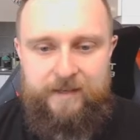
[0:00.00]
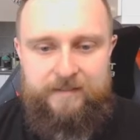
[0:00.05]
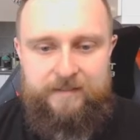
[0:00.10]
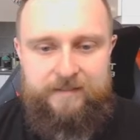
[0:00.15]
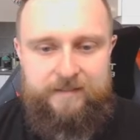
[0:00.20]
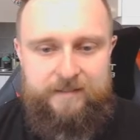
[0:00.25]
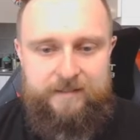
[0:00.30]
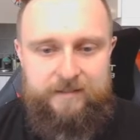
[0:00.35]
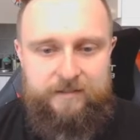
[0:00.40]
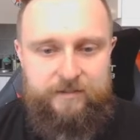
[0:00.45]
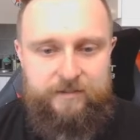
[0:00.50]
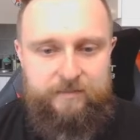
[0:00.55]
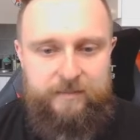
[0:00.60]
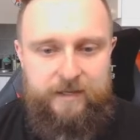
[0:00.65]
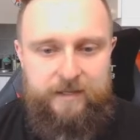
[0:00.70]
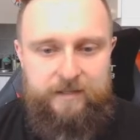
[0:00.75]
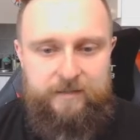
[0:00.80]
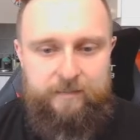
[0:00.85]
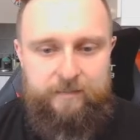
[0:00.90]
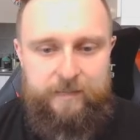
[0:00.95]
That's the decision
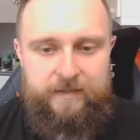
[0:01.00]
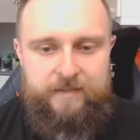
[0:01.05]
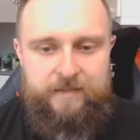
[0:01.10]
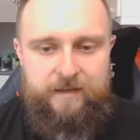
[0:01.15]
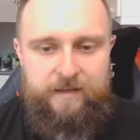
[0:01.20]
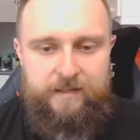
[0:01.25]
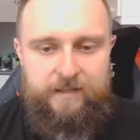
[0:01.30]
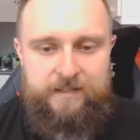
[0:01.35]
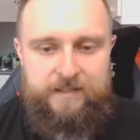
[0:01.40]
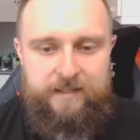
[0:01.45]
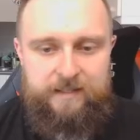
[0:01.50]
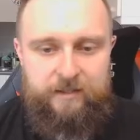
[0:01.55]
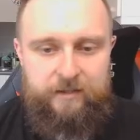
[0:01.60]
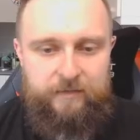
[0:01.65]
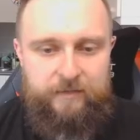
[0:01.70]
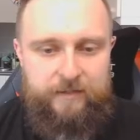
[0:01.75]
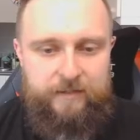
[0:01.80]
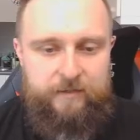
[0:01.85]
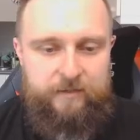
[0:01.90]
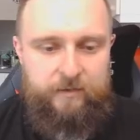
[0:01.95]
made. Bisgard standing
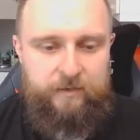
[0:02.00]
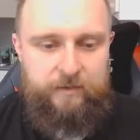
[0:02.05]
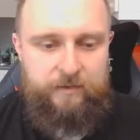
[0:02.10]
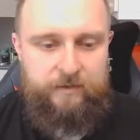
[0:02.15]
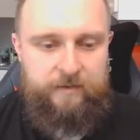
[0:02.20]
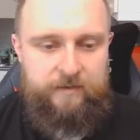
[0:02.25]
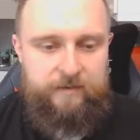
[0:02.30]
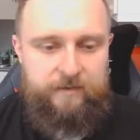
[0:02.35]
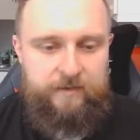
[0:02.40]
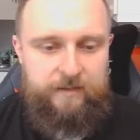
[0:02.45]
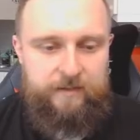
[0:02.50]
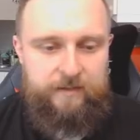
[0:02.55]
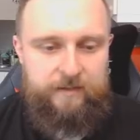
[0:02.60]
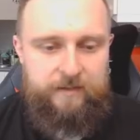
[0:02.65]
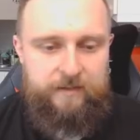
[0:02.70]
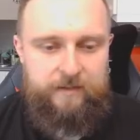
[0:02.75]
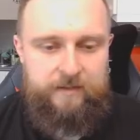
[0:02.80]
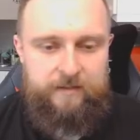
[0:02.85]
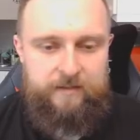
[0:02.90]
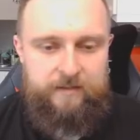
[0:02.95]
over this corner.
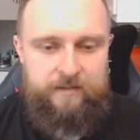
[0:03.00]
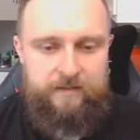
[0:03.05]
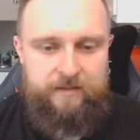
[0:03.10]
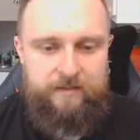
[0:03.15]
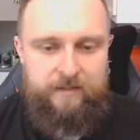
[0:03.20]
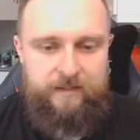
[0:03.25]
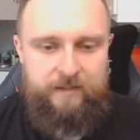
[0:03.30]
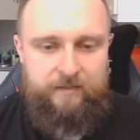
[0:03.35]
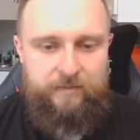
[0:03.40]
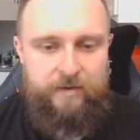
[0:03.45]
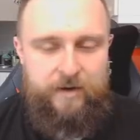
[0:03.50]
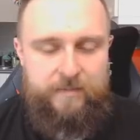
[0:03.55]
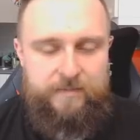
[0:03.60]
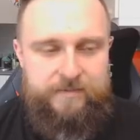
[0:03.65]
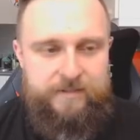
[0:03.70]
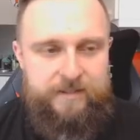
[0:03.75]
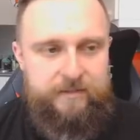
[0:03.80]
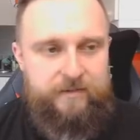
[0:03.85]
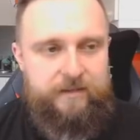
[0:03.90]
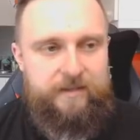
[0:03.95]
And
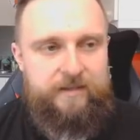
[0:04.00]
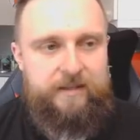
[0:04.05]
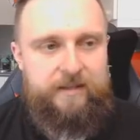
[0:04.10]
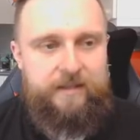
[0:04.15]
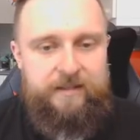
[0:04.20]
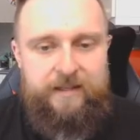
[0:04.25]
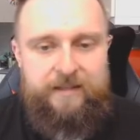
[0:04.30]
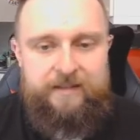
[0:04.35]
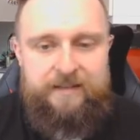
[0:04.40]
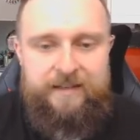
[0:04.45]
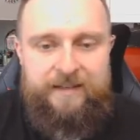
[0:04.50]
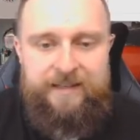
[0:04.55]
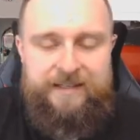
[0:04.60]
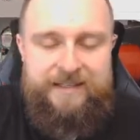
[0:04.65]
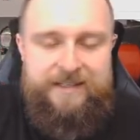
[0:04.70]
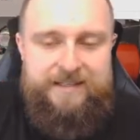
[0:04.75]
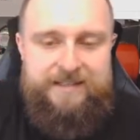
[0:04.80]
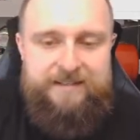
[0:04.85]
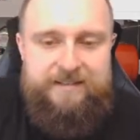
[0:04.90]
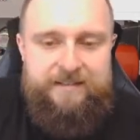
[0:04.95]
Ramsdale can collect that
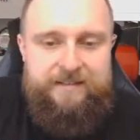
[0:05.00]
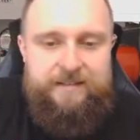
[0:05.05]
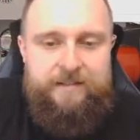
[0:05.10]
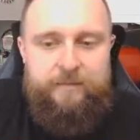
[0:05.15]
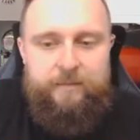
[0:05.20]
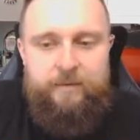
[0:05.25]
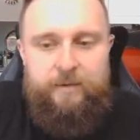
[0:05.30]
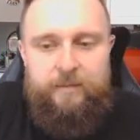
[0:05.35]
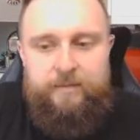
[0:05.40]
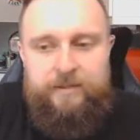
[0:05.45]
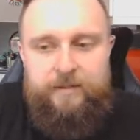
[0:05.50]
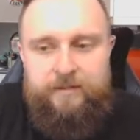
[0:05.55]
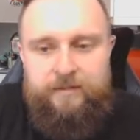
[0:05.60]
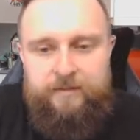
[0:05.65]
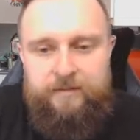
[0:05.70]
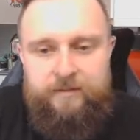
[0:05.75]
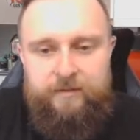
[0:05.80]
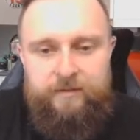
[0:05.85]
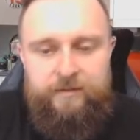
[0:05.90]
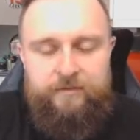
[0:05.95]
easily. They're probably going
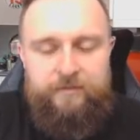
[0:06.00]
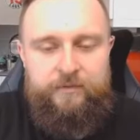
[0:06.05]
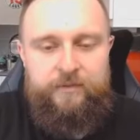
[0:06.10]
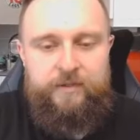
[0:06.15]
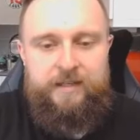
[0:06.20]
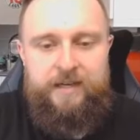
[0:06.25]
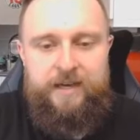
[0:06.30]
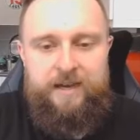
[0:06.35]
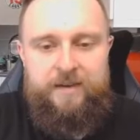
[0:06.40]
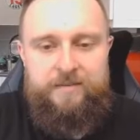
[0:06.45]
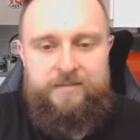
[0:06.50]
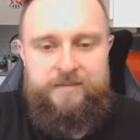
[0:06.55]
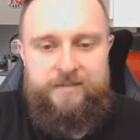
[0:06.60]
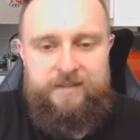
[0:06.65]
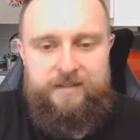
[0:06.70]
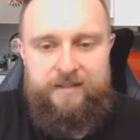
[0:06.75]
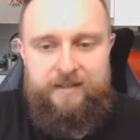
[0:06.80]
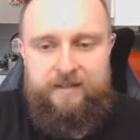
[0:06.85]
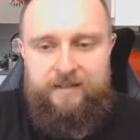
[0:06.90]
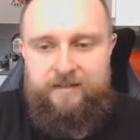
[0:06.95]
to look for a
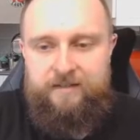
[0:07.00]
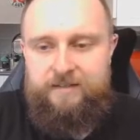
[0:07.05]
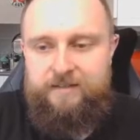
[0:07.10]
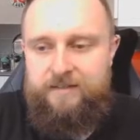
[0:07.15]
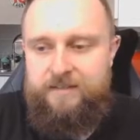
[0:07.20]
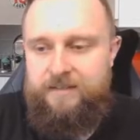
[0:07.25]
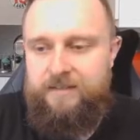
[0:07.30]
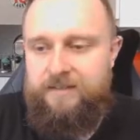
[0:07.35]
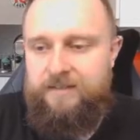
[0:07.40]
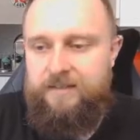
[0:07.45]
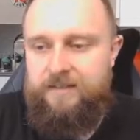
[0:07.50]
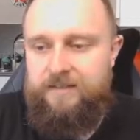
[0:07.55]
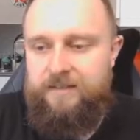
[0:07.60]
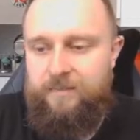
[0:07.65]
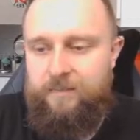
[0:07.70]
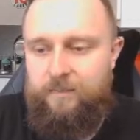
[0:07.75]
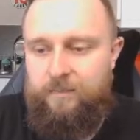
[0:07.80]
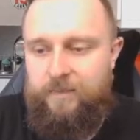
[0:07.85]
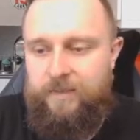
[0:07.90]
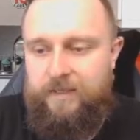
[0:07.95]
counter here.
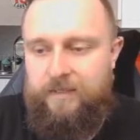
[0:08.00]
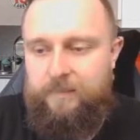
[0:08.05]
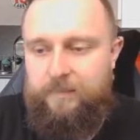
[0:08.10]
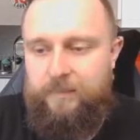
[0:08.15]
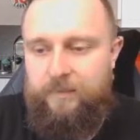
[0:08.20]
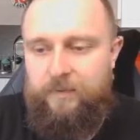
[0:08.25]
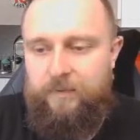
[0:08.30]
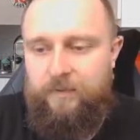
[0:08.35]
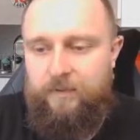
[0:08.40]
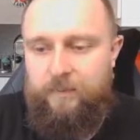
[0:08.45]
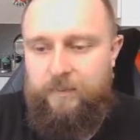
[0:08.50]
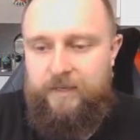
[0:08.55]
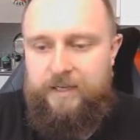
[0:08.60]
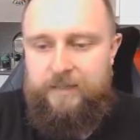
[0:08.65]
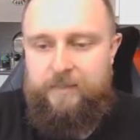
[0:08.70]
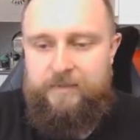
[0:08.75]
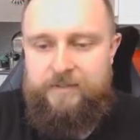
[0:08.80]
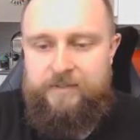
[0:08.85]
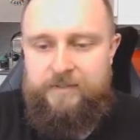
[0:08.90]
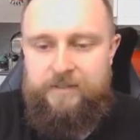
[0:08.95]
Big ball
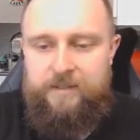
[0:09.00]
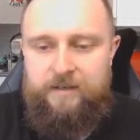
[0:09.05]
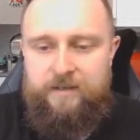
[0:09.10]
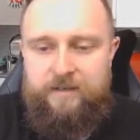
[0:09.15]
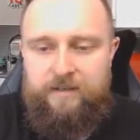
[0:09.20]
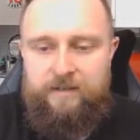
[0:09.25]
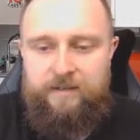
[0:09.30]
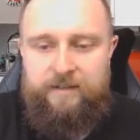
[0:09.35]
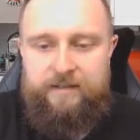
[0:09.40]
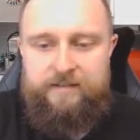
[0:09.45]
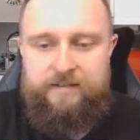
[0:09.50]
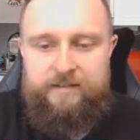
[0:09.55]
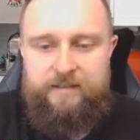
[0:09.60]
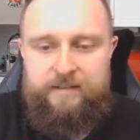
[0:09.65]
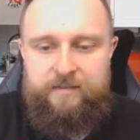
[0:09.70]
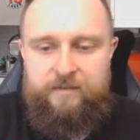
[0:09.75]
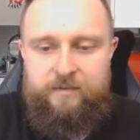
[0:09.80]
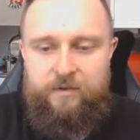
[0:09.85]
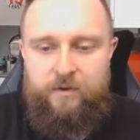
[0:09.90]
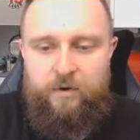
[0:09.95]
away, but Sarr collects
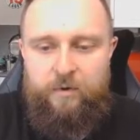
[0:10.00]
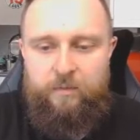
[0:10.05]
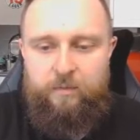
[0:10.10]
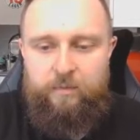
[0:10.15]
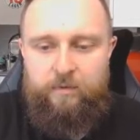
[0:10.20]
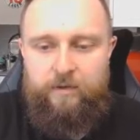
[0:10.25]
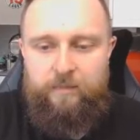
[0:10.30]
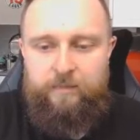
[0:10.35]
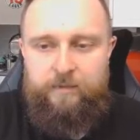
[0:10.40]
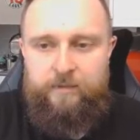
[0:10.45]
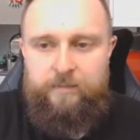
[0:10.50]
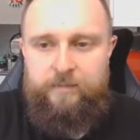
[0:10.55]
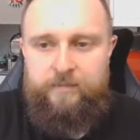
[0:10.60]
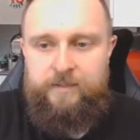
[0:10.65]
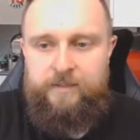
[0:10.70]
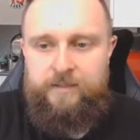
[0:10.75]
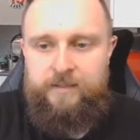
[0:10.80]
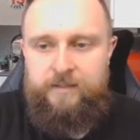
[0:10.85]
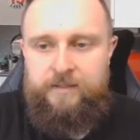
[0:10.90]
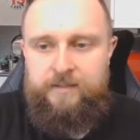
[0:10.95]
it. No problem.
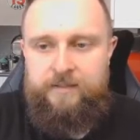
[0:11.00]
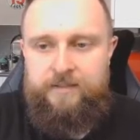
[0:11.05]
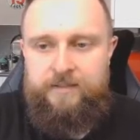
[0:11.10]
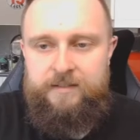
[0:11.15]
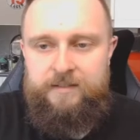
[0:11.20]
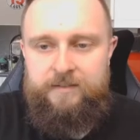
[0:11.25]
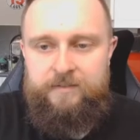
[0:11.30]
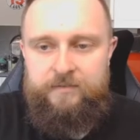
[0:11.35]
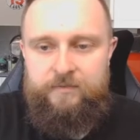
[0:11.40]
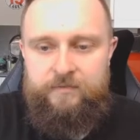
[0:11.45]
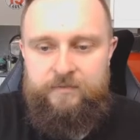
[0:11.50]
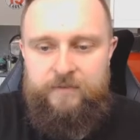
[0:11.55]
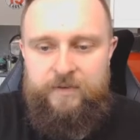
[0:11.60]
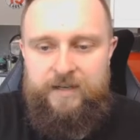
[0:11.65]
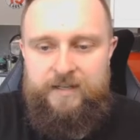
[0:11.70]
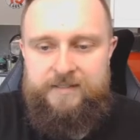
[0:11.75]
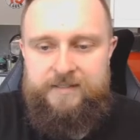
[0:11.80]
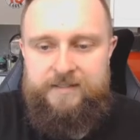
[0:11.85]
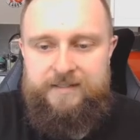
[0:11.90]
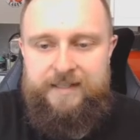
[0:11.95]

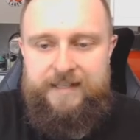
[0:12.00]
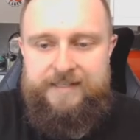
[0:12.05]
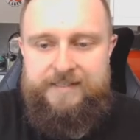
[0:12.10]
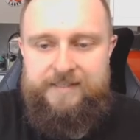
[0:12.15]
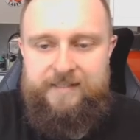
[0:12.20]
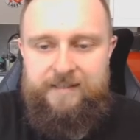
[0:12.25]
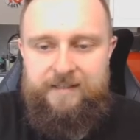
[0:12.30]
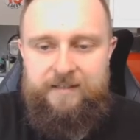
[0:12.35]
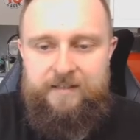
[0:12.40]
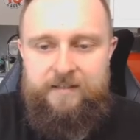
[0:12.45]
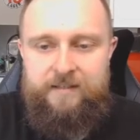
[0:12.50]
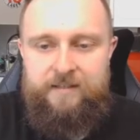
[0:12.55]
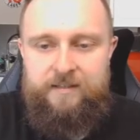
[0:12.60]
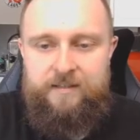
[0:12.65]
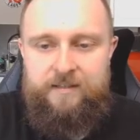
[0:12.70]
Finds Lette.